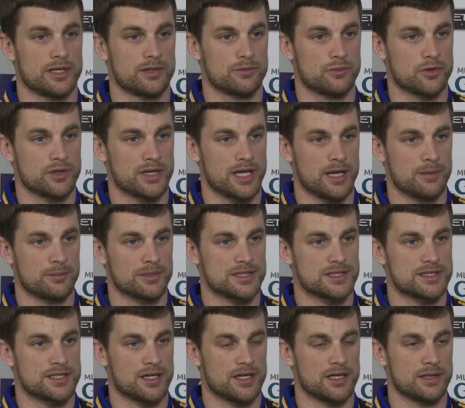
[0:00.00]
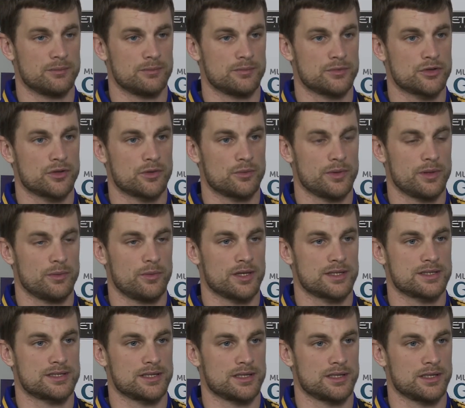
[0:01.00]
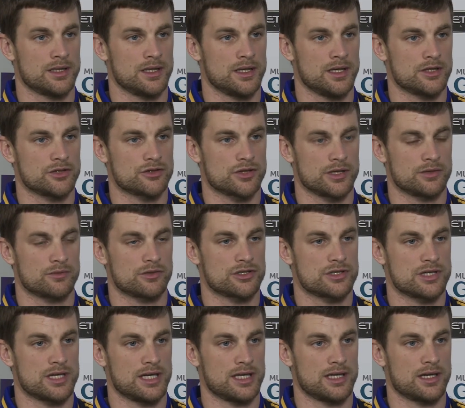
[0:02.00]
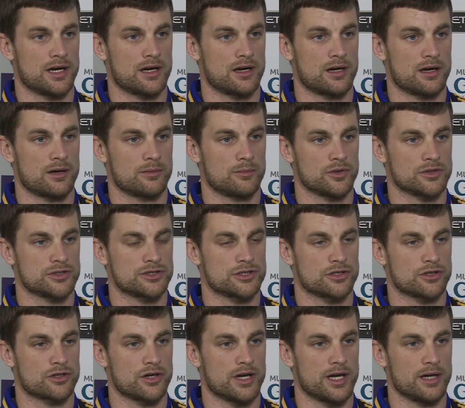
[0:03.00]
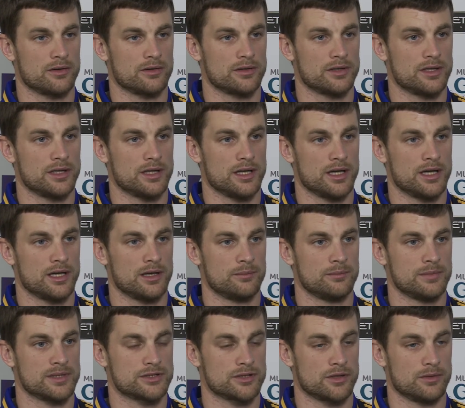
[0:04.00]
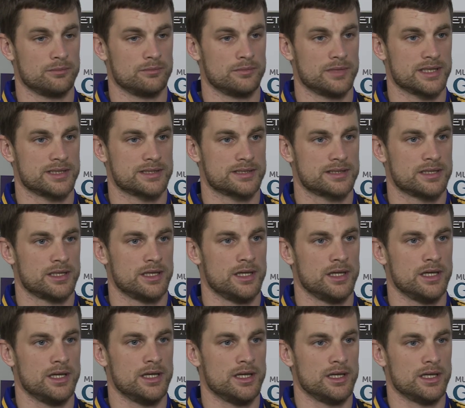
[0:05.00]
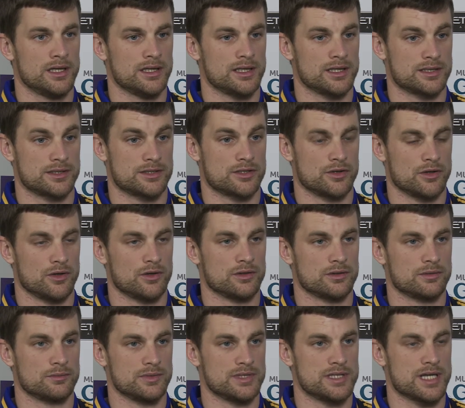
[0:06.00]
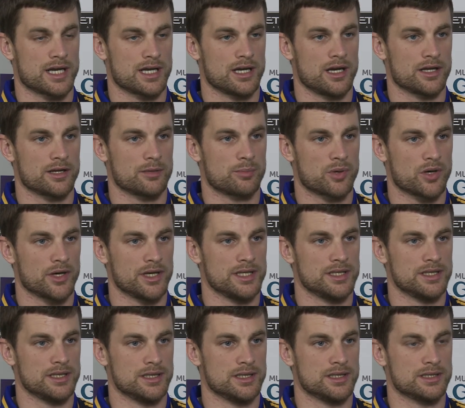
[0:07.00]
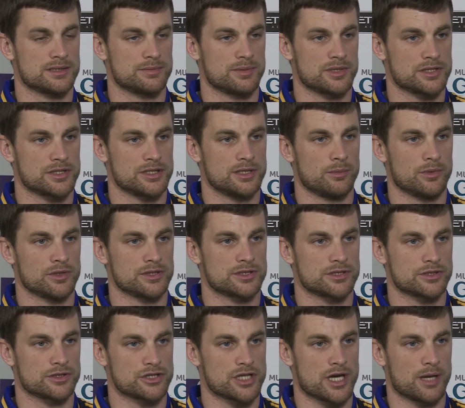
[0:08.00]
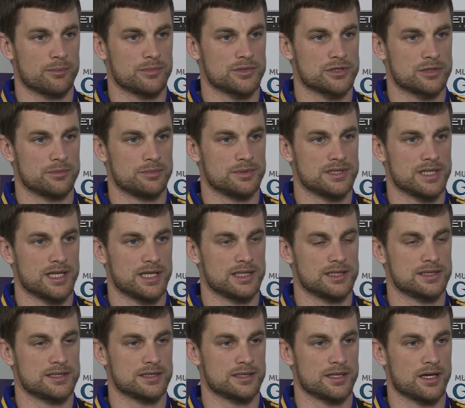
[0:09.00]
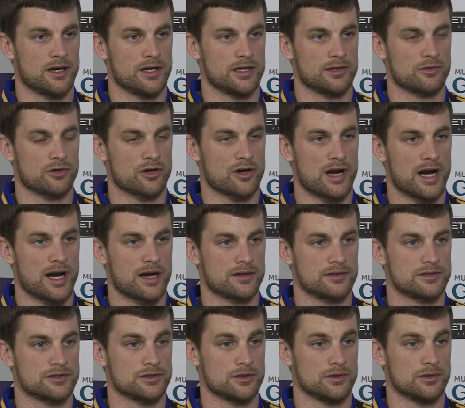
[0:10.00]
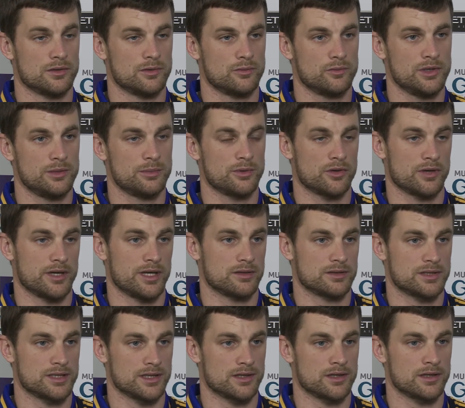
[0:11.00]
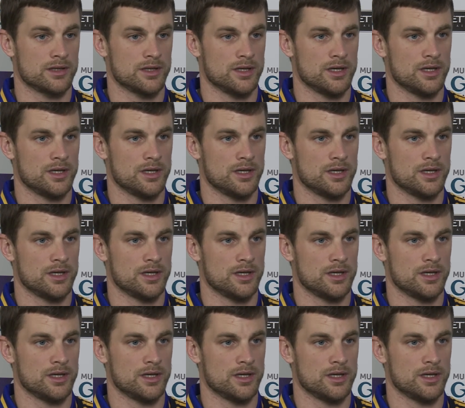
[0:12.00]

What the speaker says: at one game at a time. You know, we want to try and retain our Munster crown. It's something that's you know, we take a lot of pride in, and especially the Munster Championship is held at a high regard. So we'll be going out there